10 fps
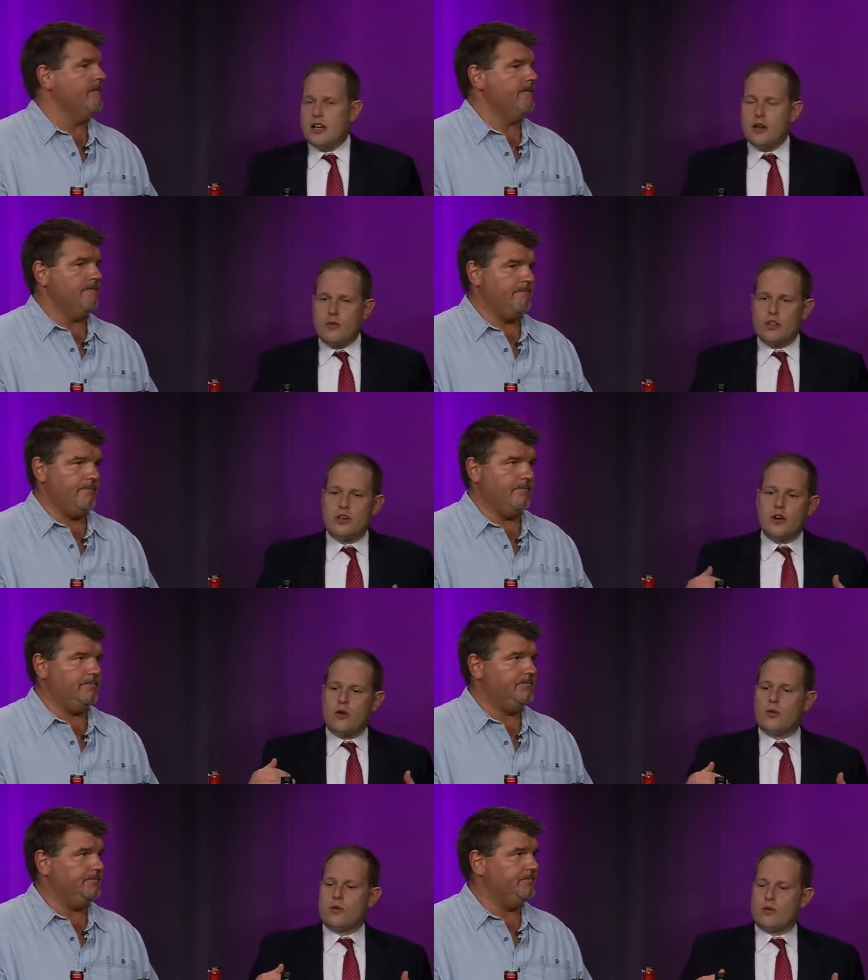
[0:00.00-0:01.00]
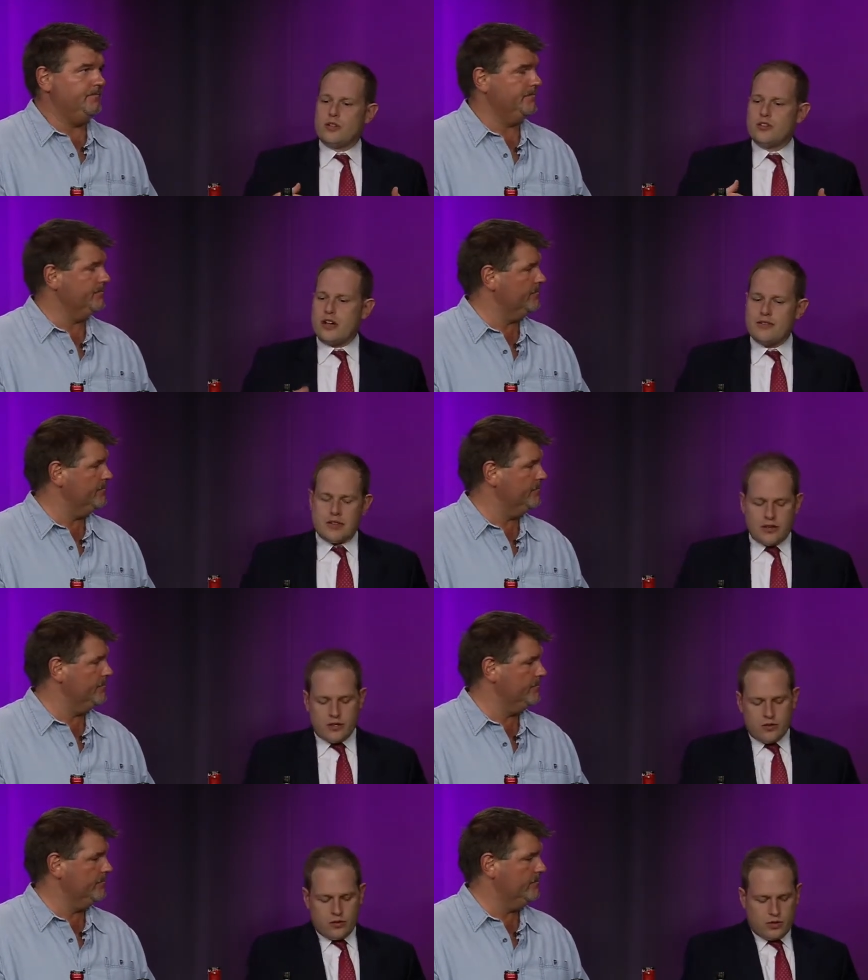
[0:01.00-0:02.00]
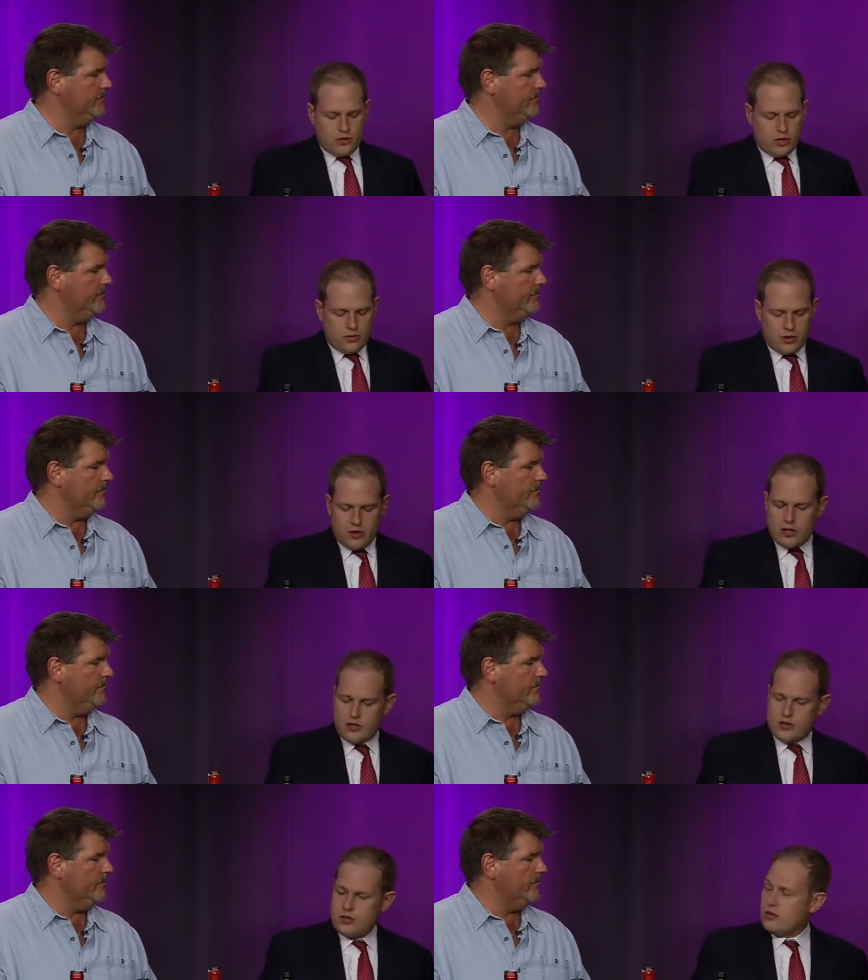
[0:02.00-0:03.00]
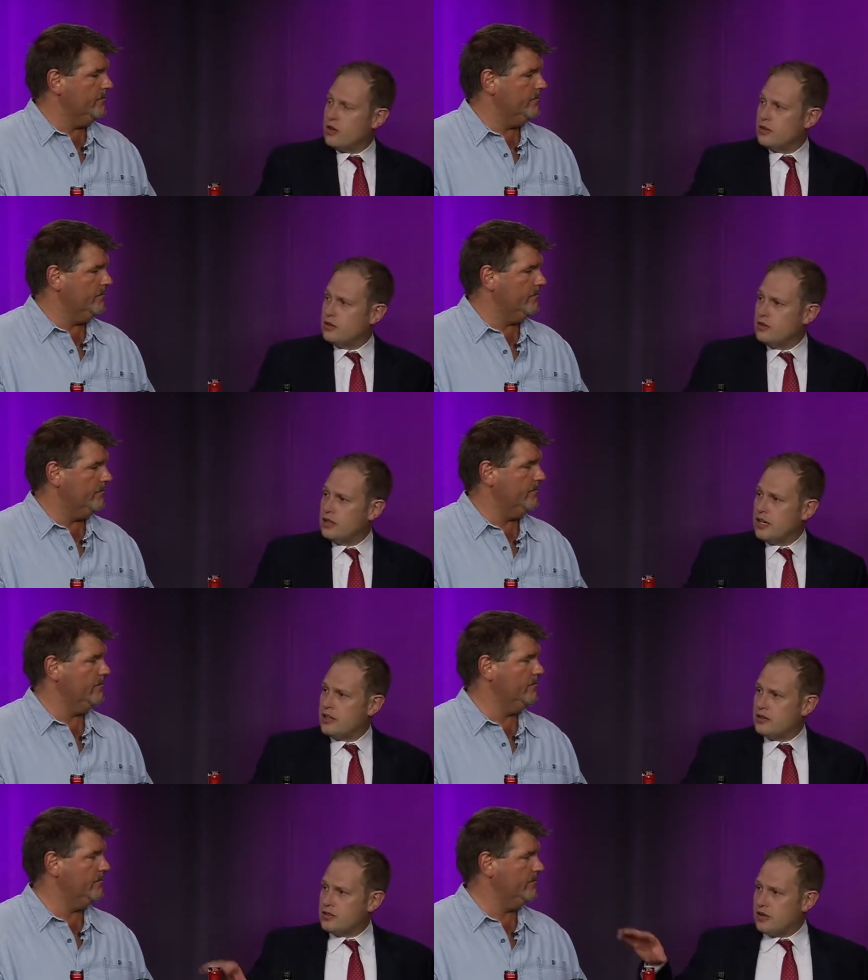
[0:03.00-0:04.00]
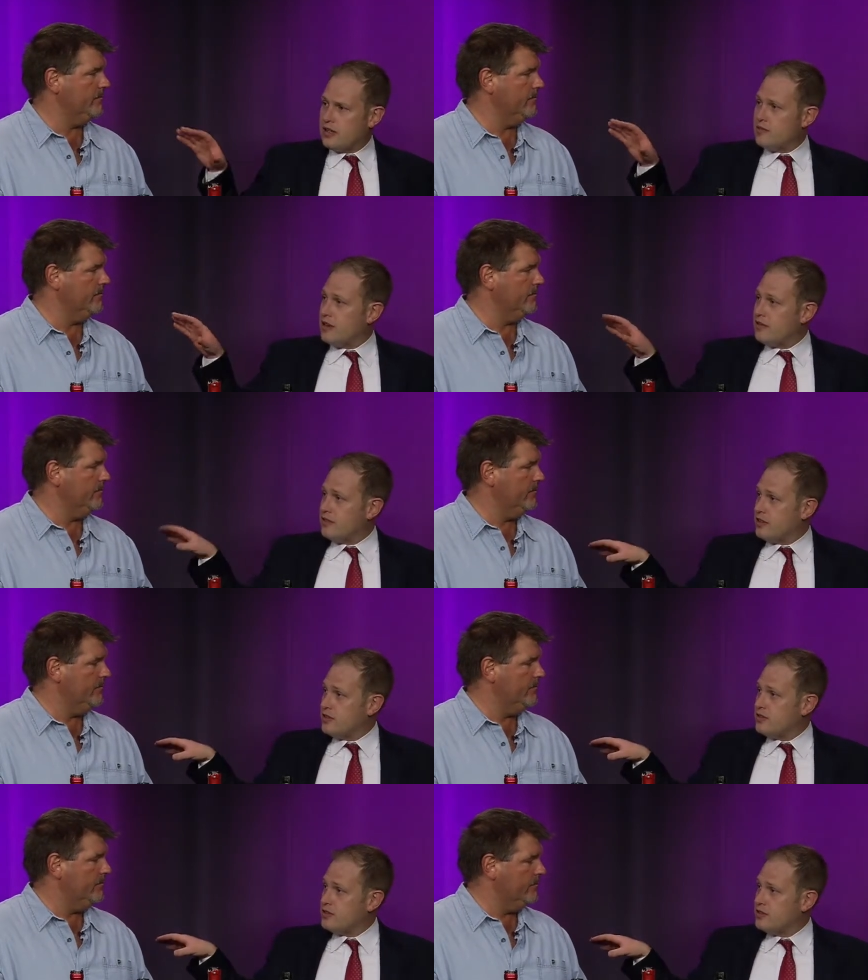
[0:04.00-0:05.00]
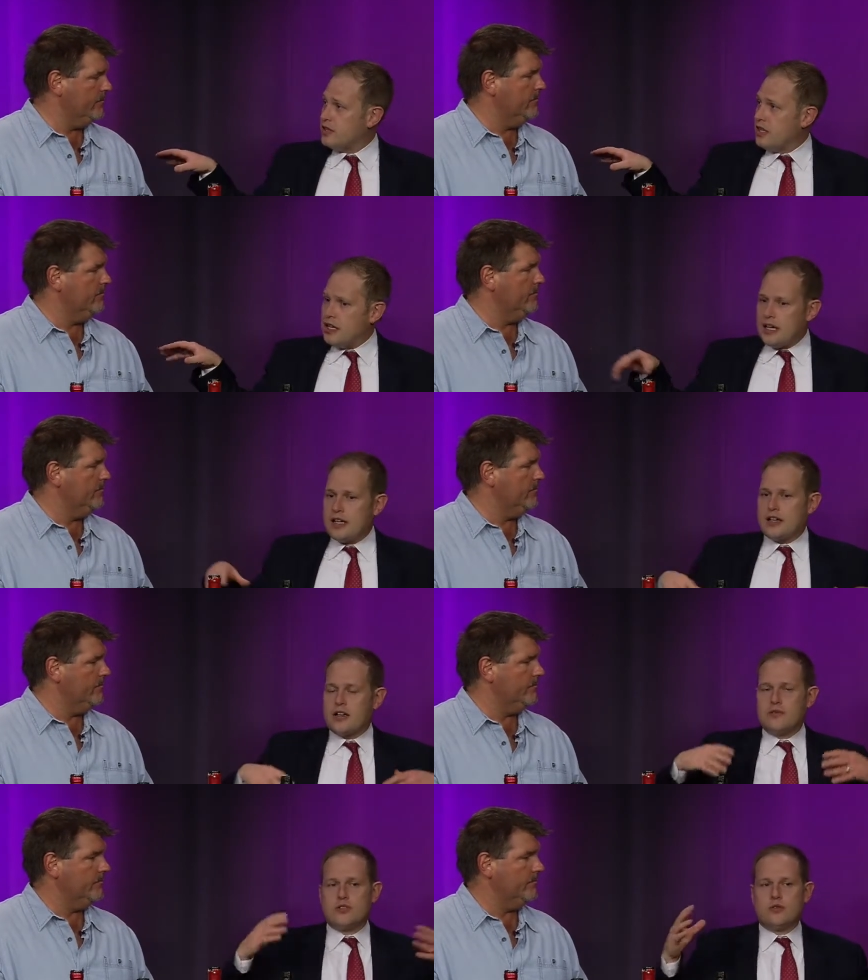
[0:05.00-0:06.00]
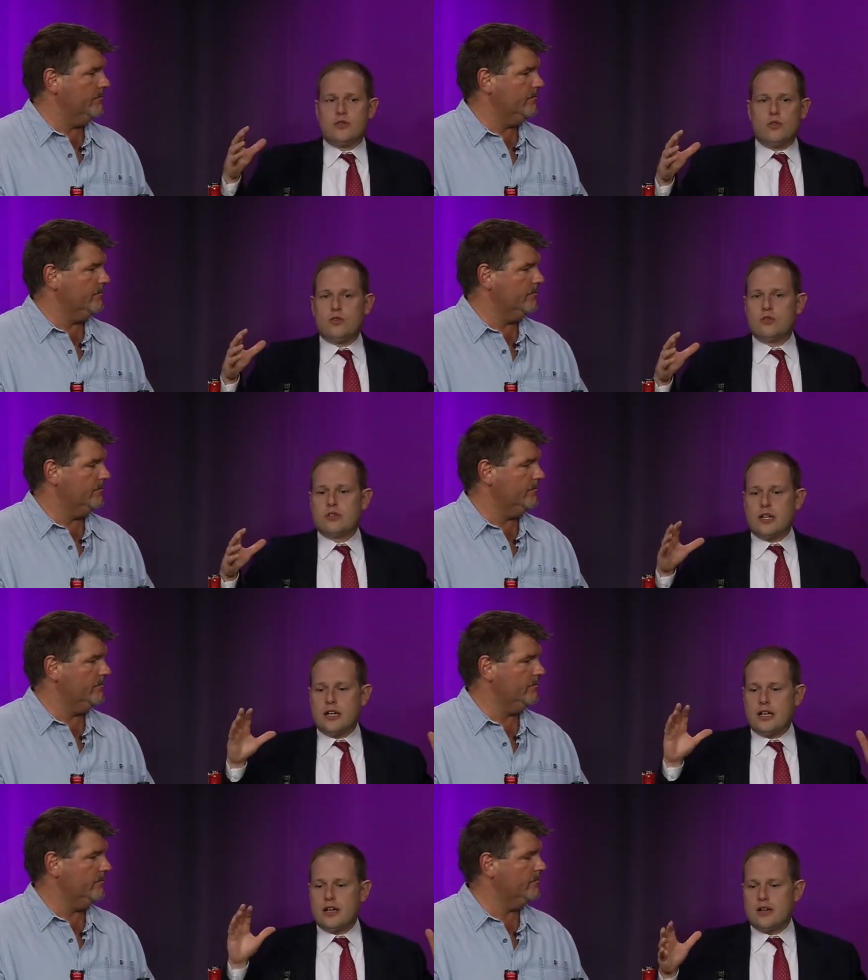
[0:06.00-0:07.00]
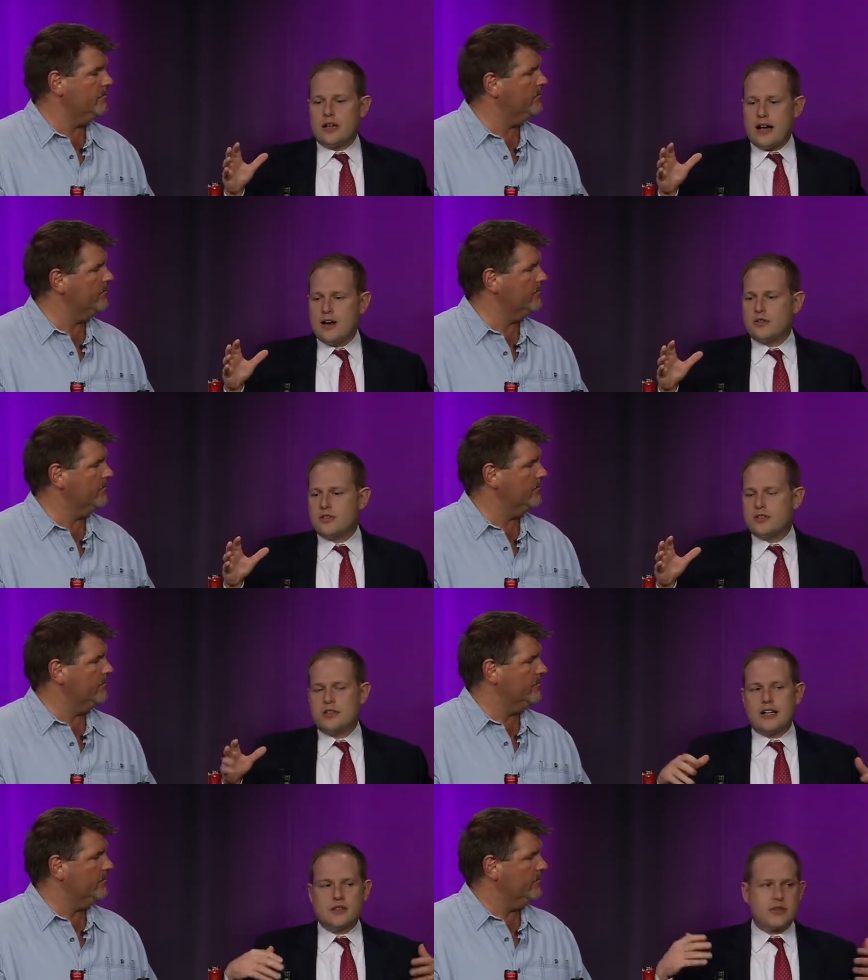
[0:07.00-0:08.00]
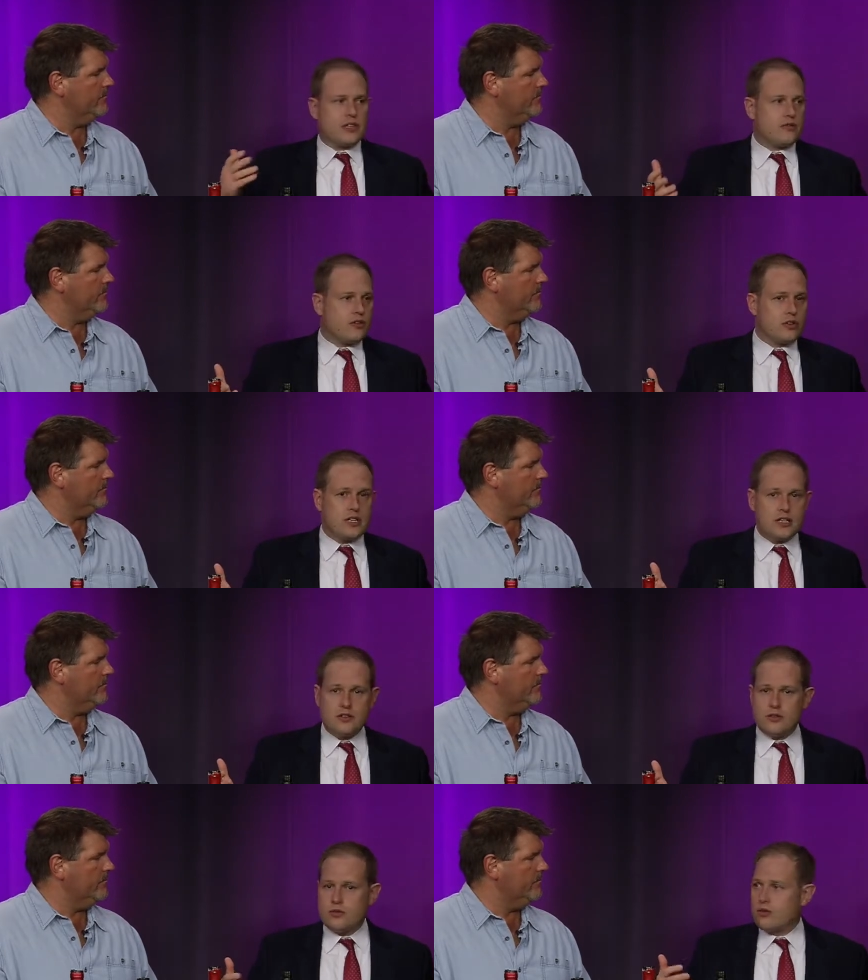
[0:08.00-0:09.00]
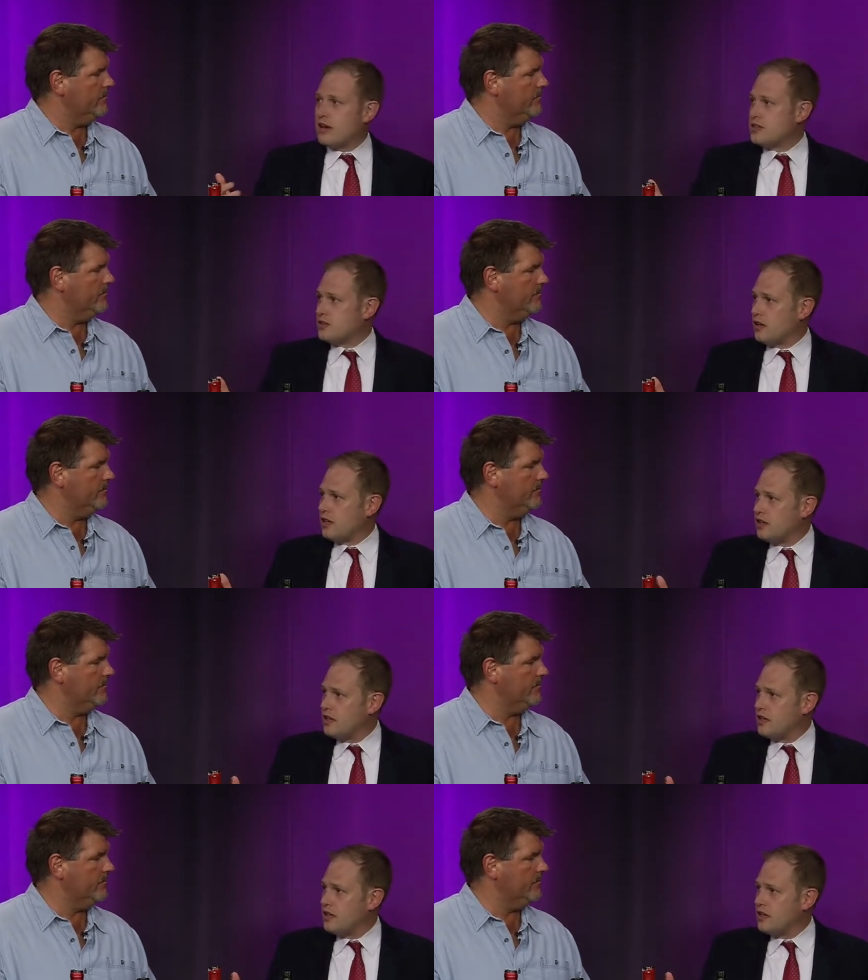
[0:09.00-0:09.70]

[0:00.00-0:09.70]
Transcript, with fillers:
Speaker 1: When you go, when you drive in there, you you come along a dirt road, and you're surrounded by vineyards and it comes to an old uh, house that has been converted into a restaurant.